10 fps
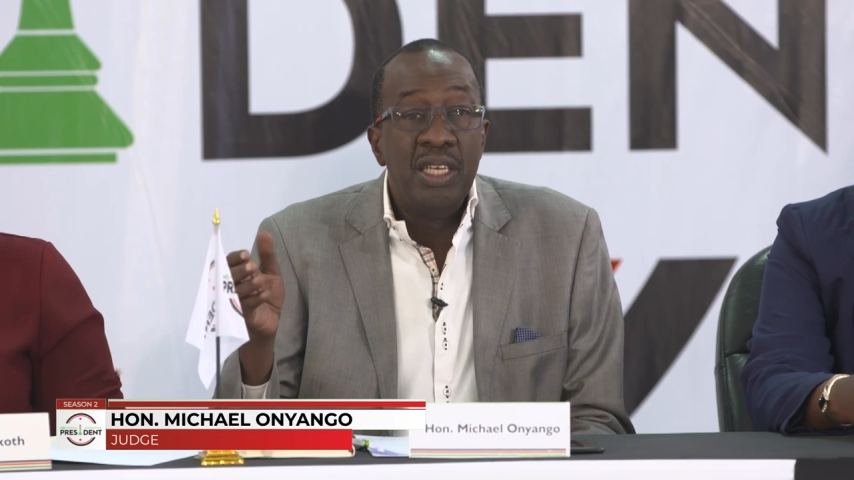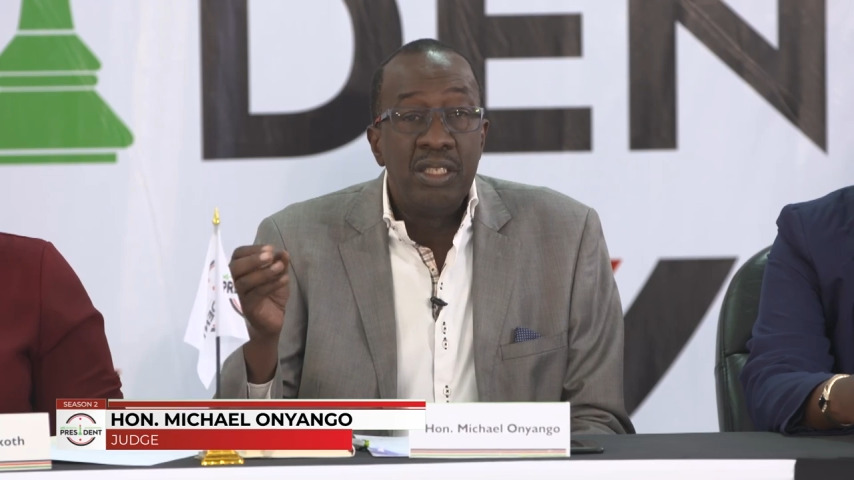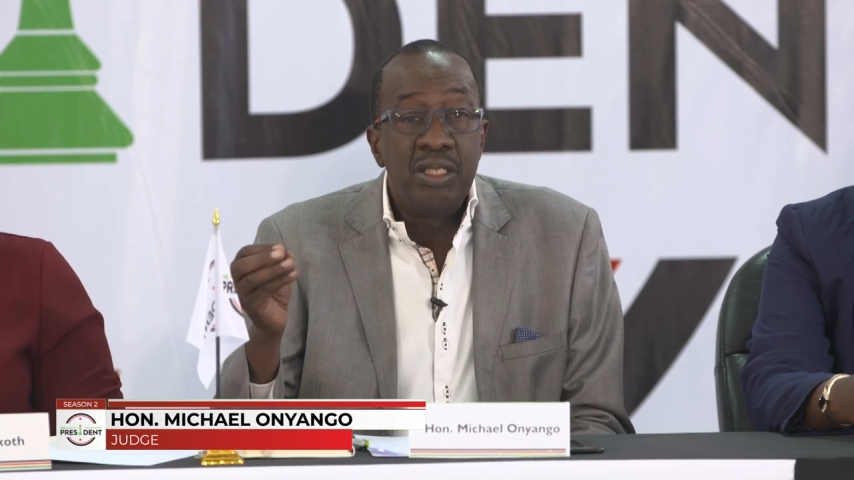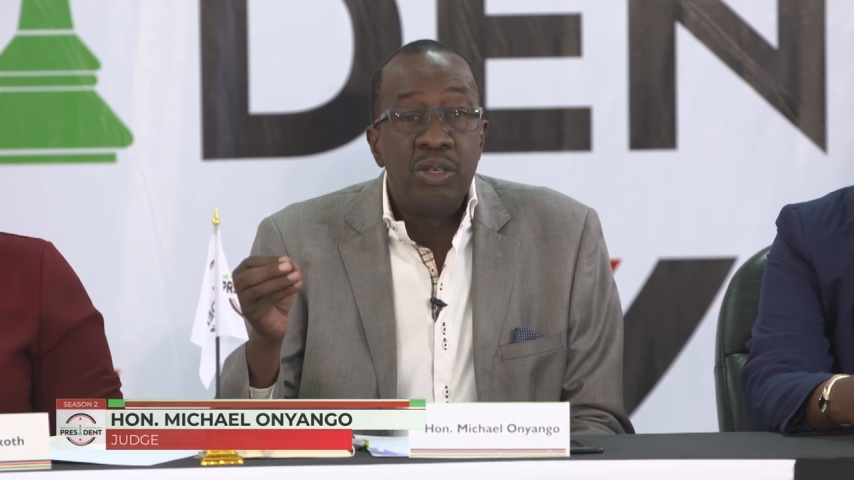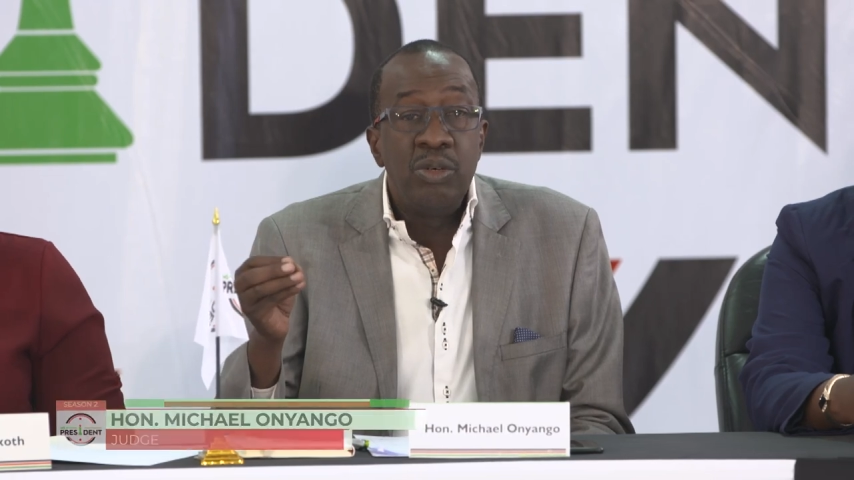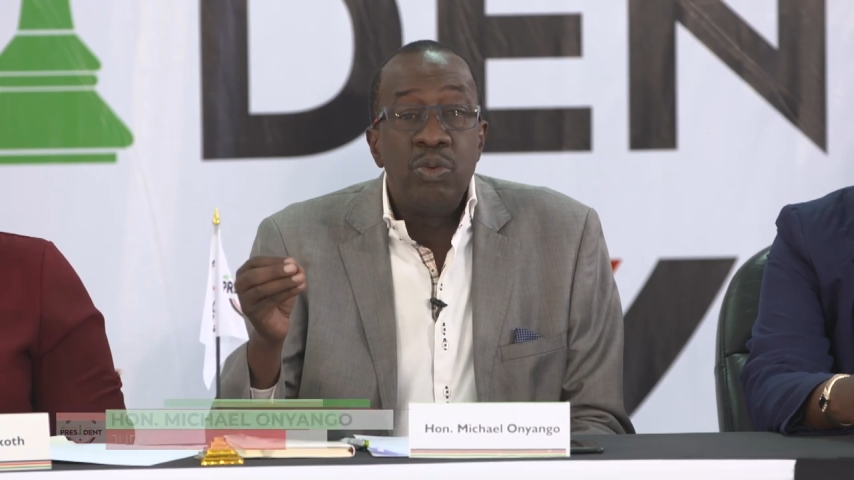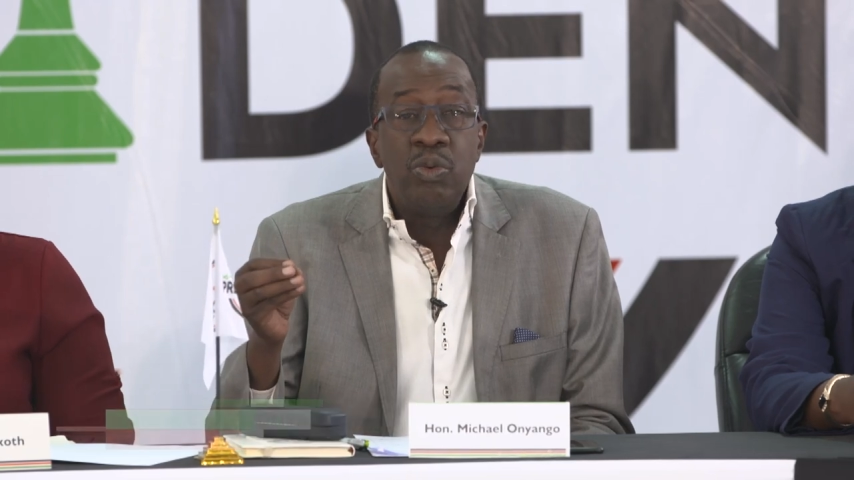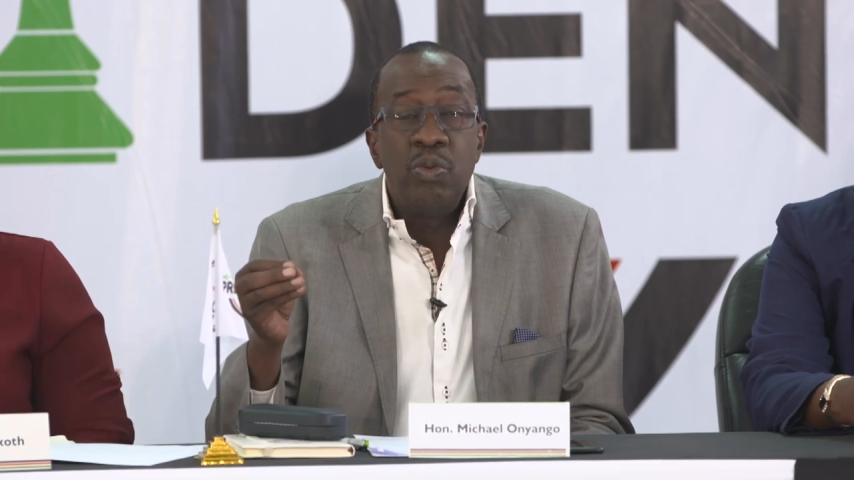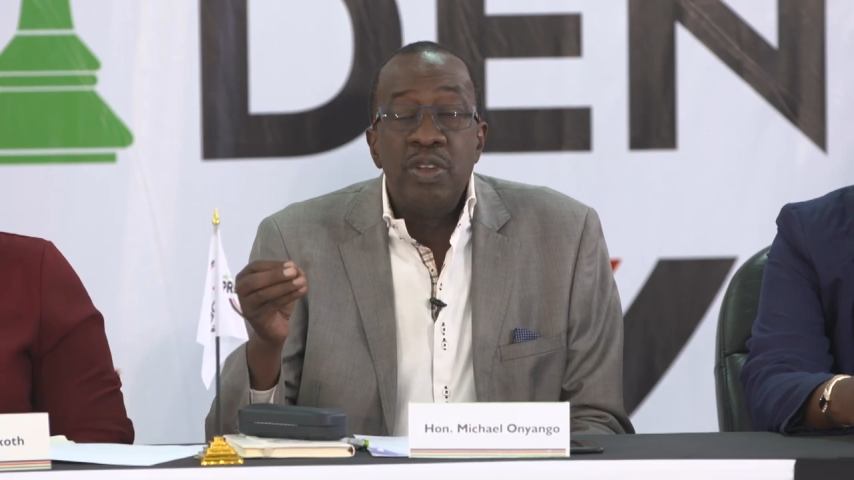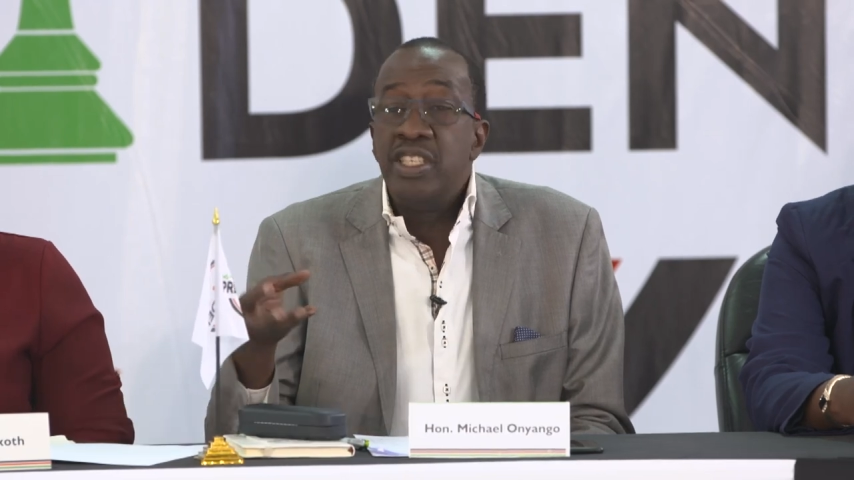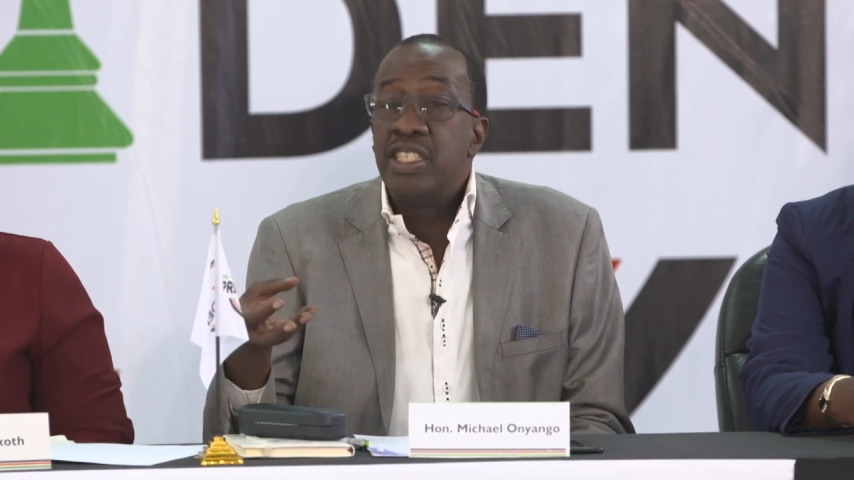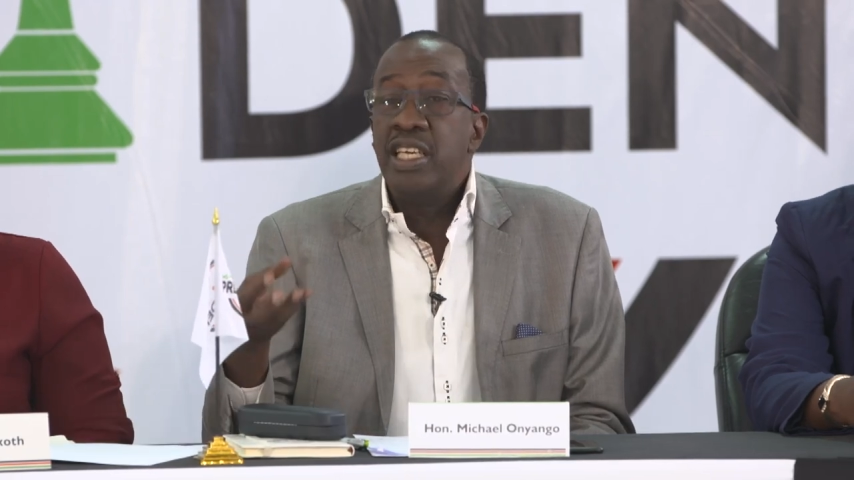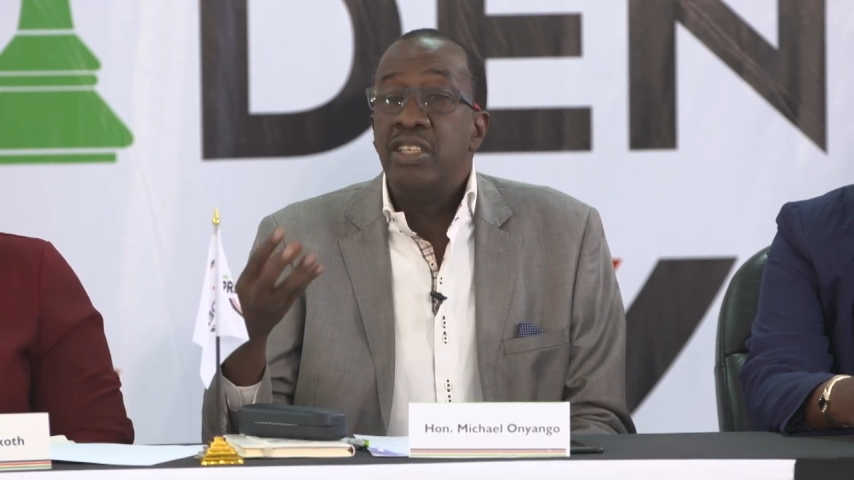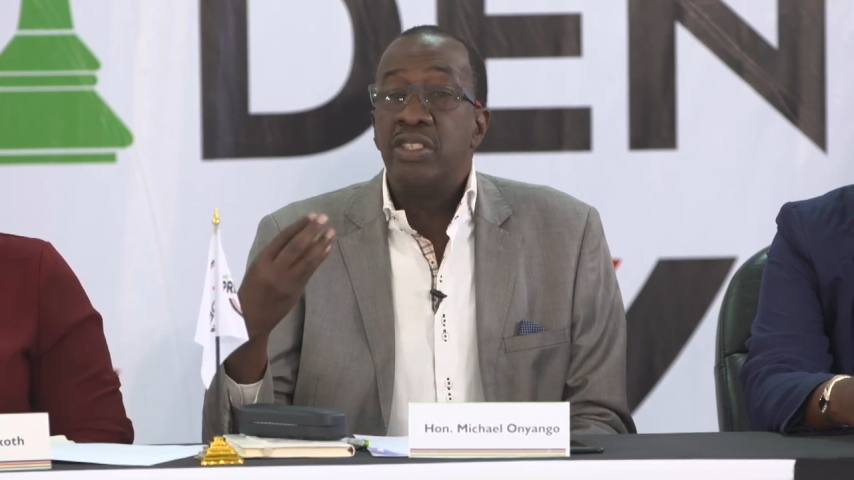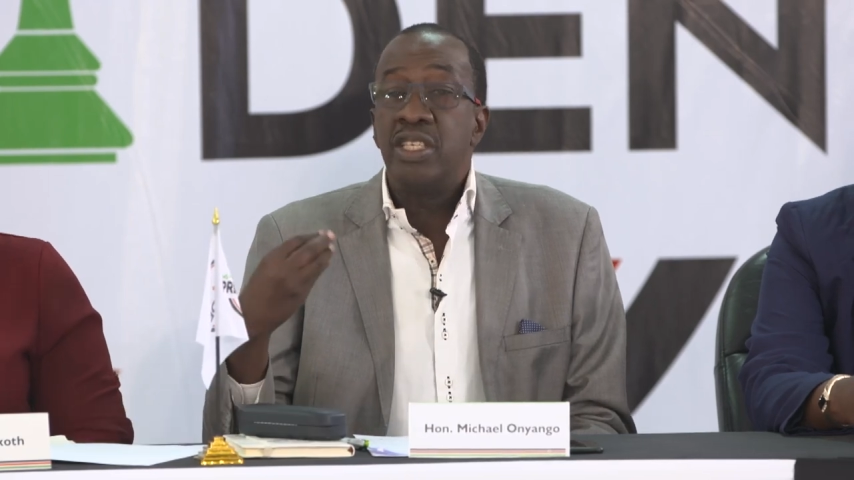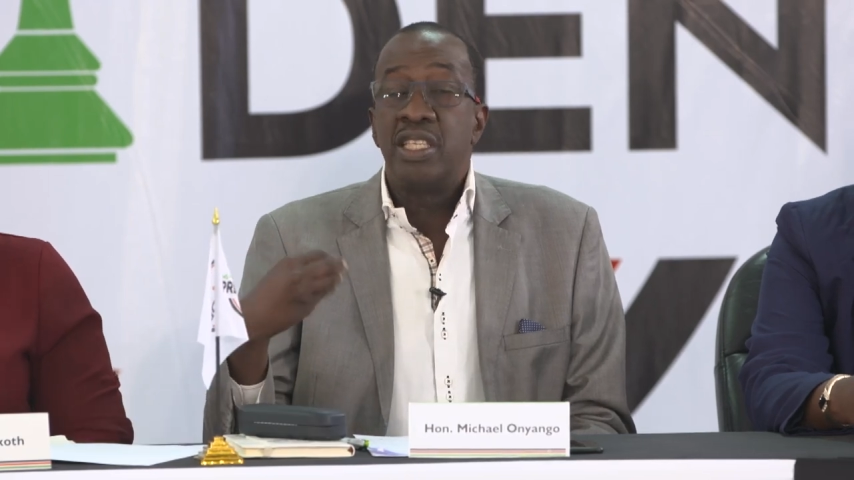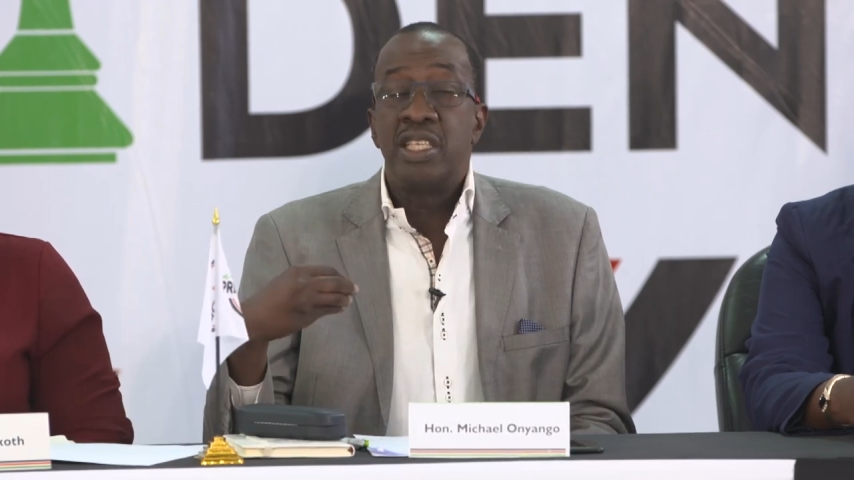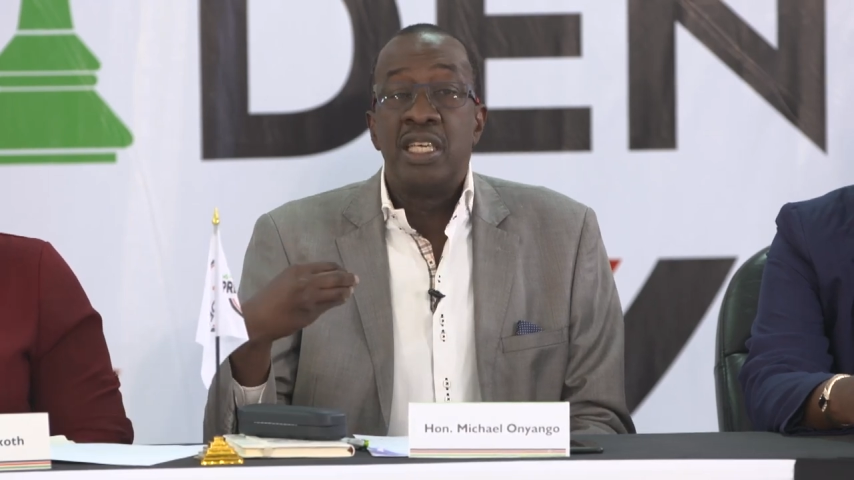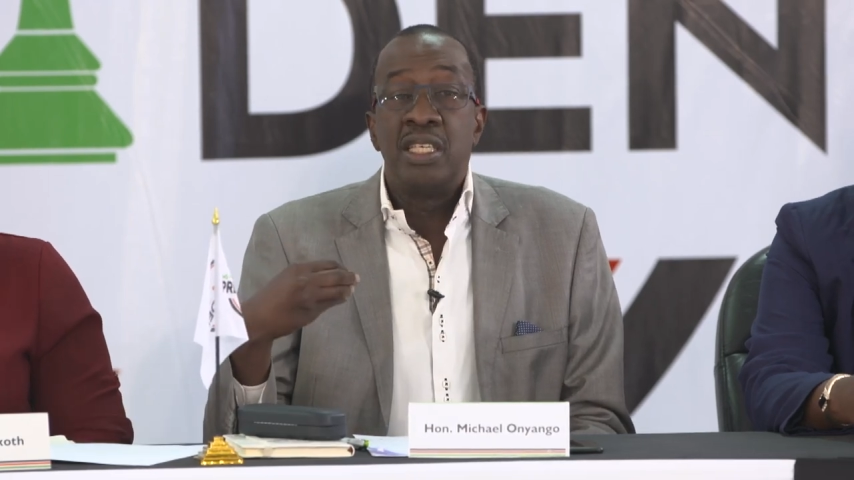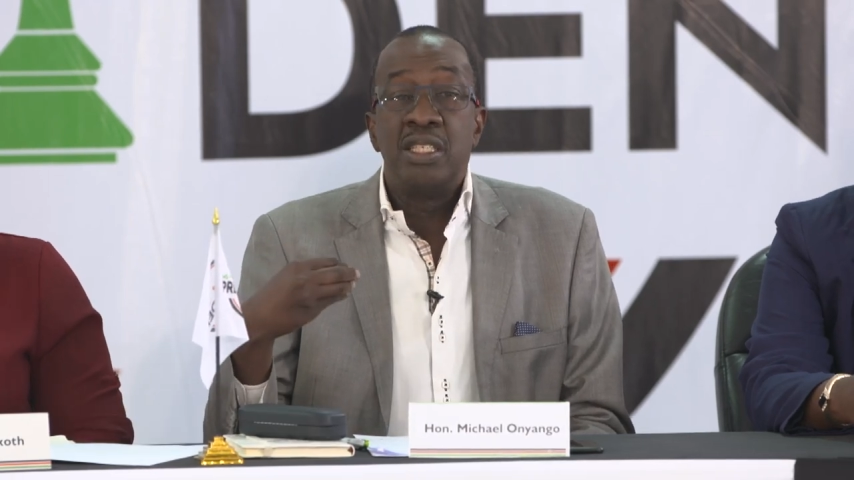So when you say interesting
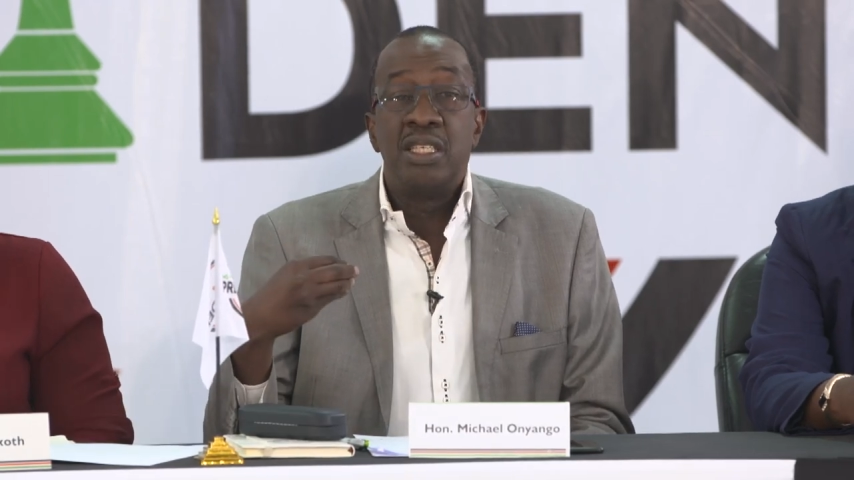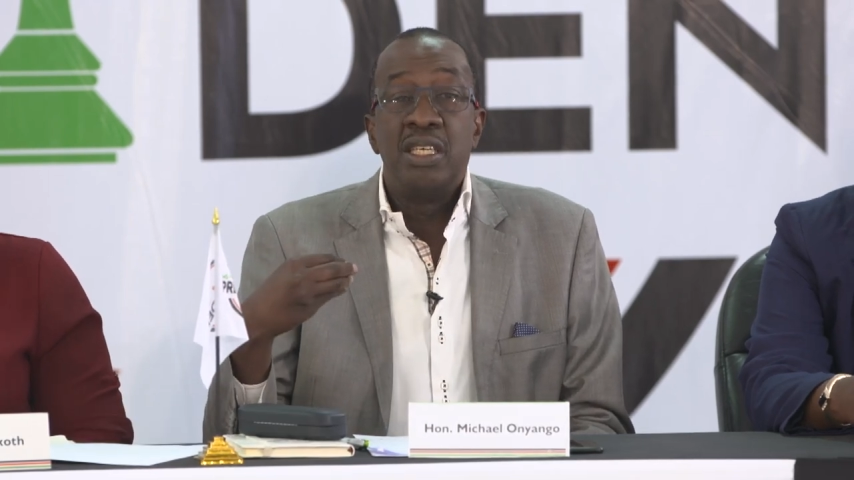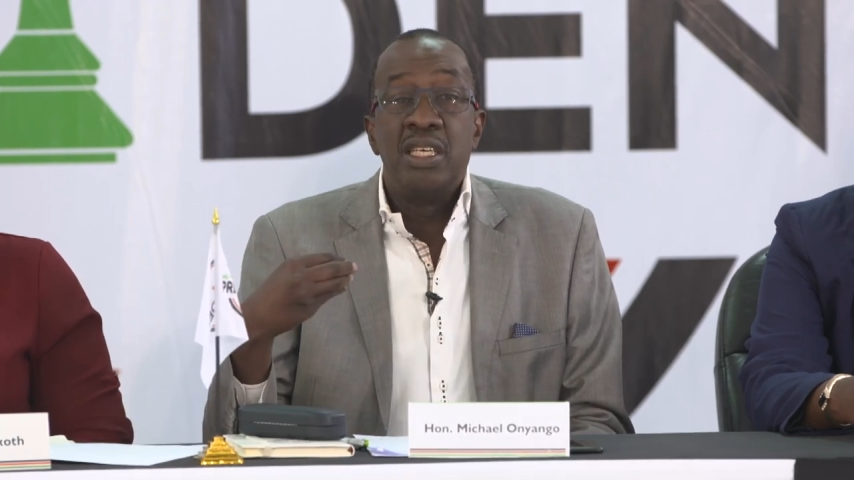things